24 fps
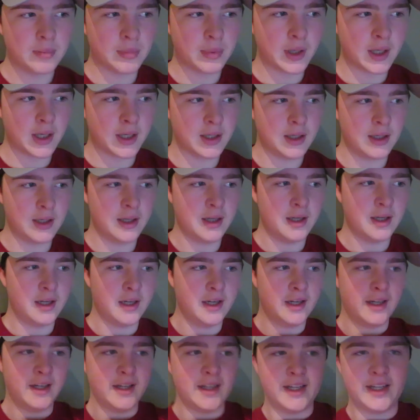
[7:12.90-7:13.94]
But,
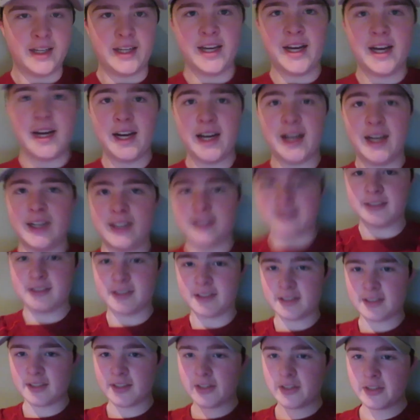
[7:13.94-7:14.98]
yeah,
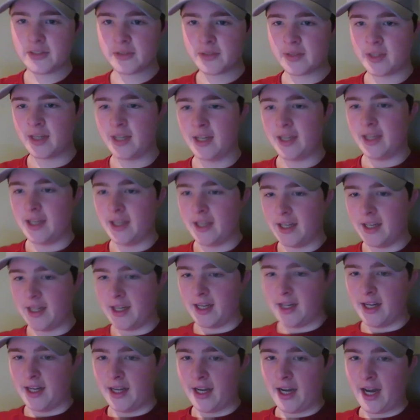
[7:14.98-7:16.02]
so
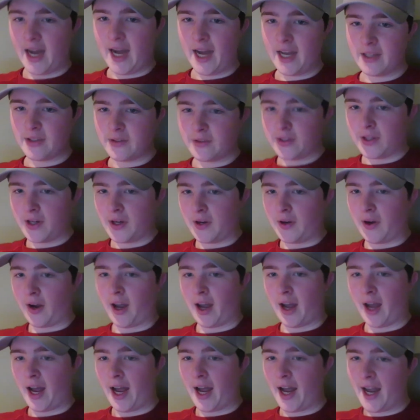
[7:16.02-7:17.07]
I don't
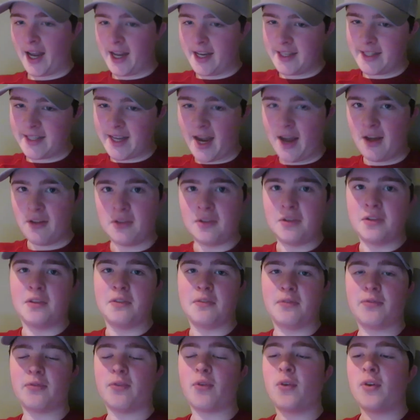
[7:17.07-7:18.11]
know, I
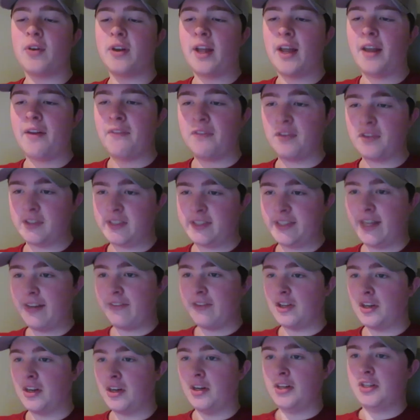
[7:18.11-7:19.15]
downloaded Fortnite for
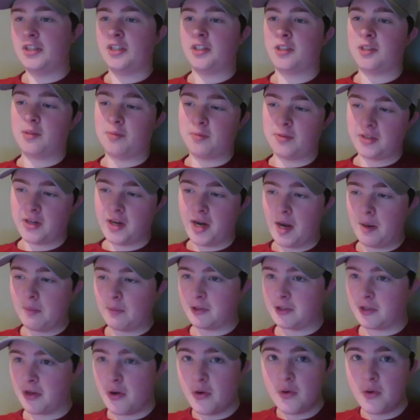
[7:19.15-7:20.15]
700 subscribers.